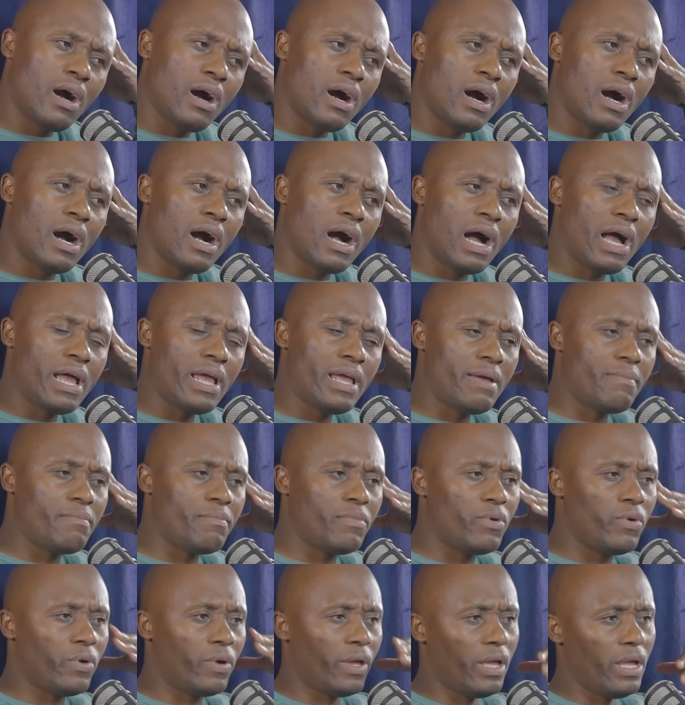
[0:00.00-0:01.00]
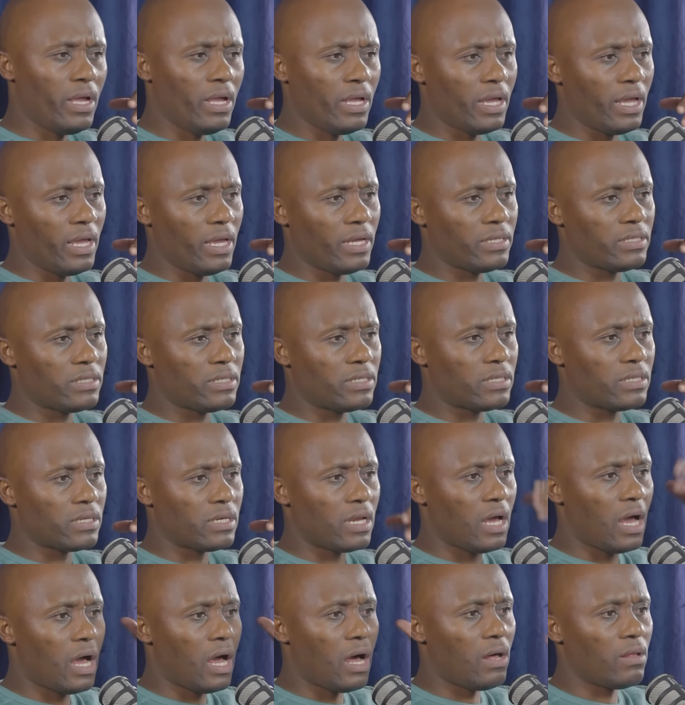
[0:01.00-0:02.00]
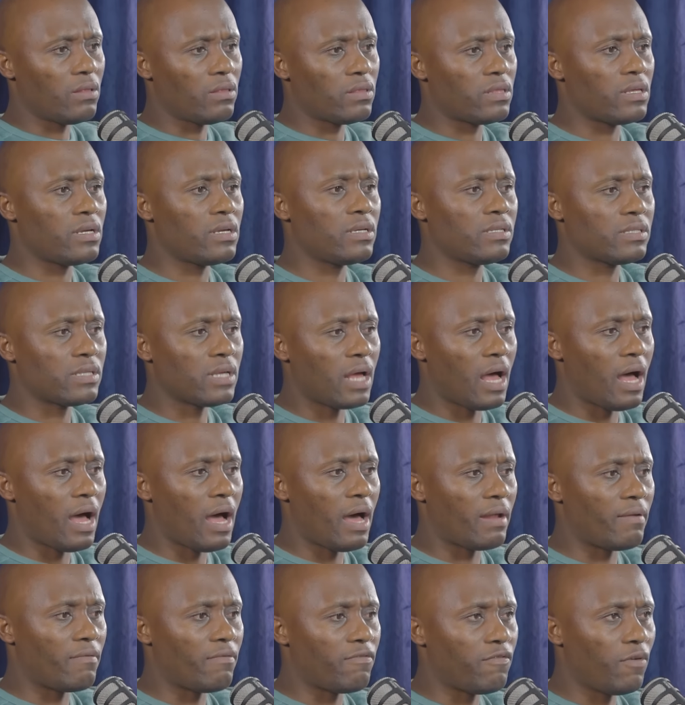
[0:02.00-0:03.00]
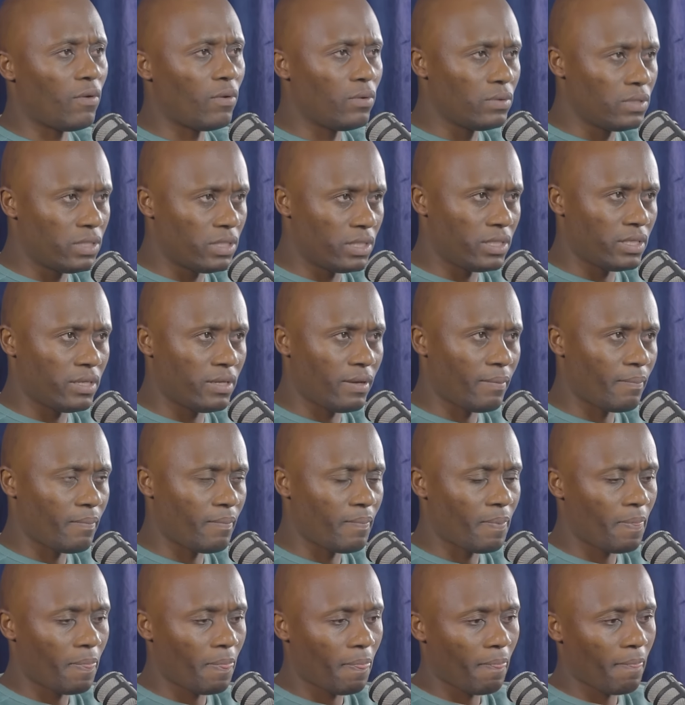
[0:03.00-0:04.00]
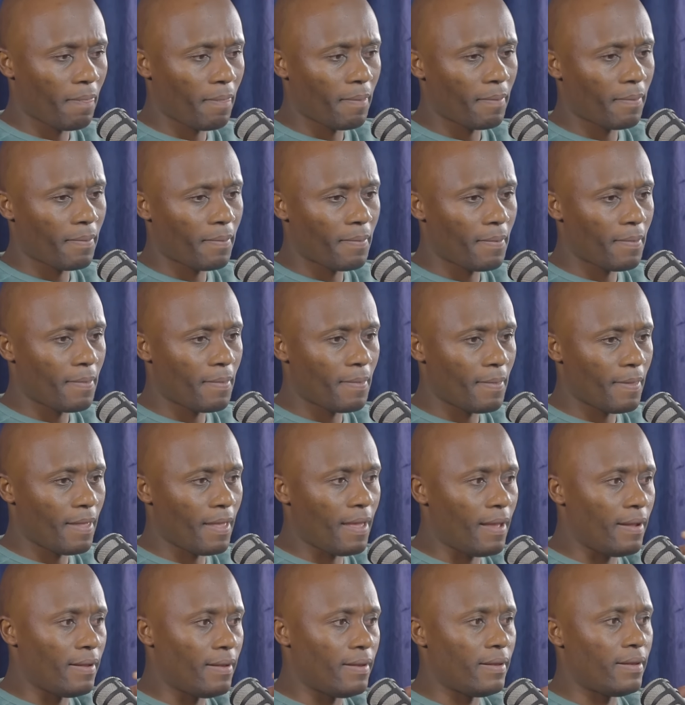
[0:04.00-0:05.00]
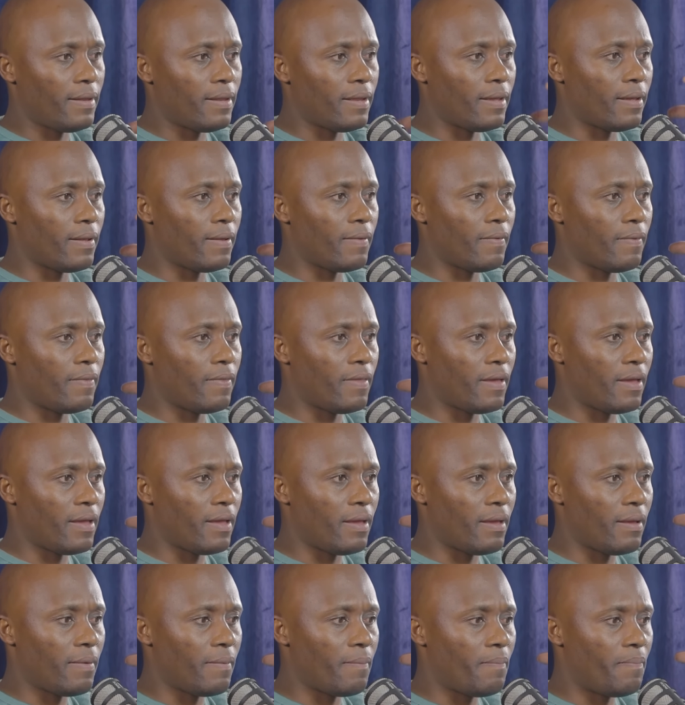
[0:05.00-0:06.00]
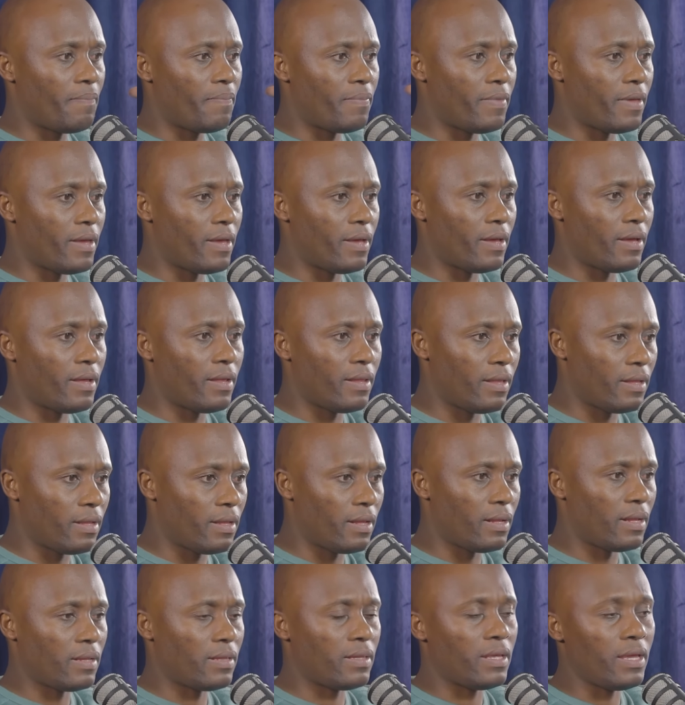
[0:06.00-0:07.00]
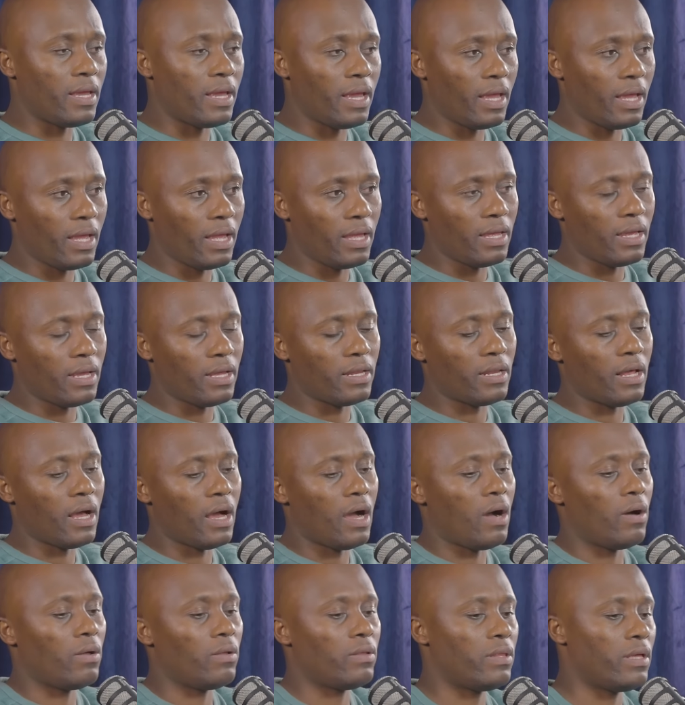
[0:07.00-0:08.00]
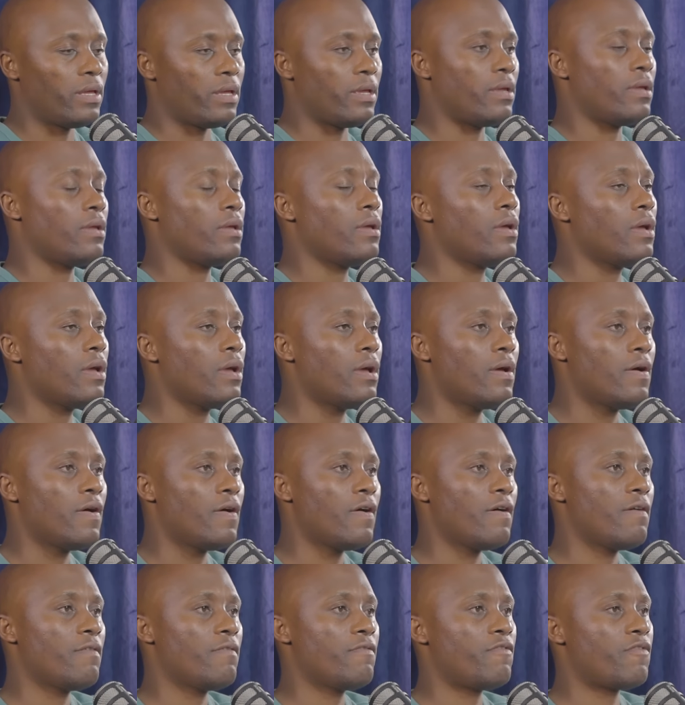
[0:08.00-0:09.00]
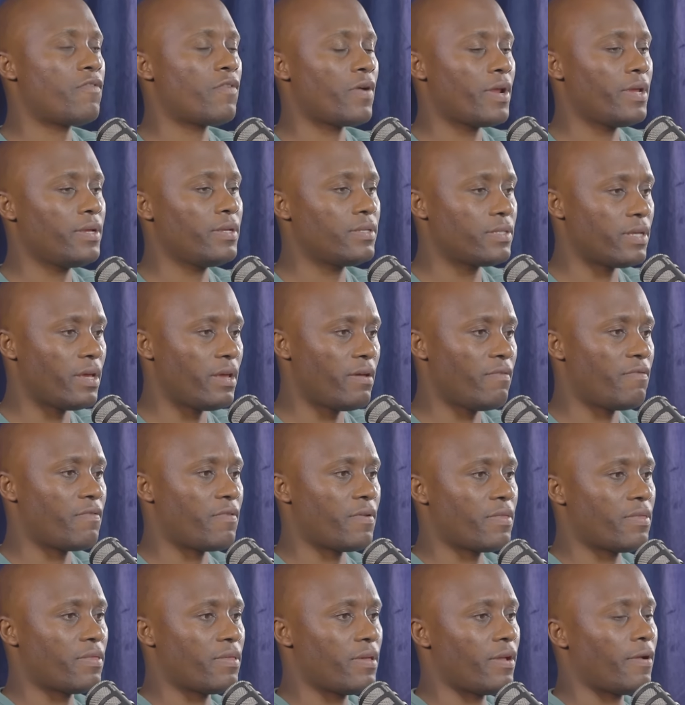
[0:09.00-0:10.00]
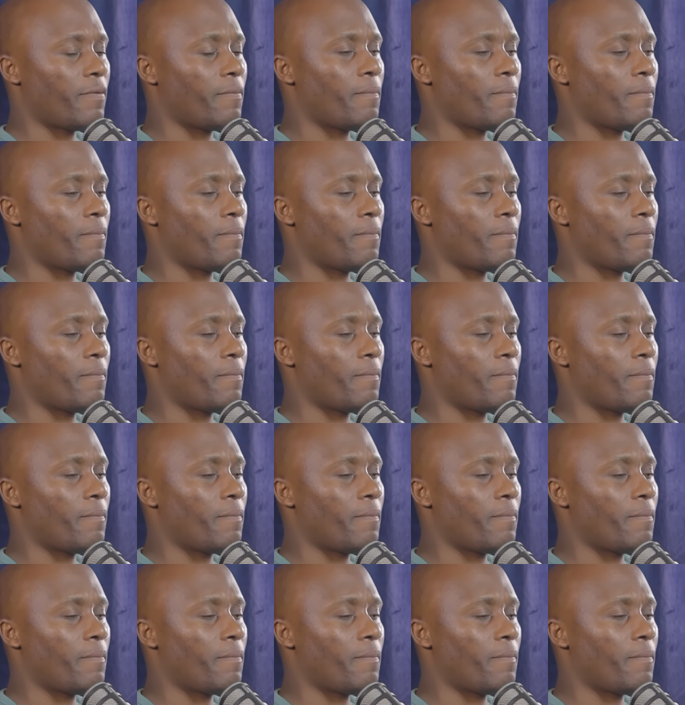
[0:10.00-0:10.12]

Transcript: I am looking at how things are unfolding and the, the, the, the, the DA and how they phrase everything.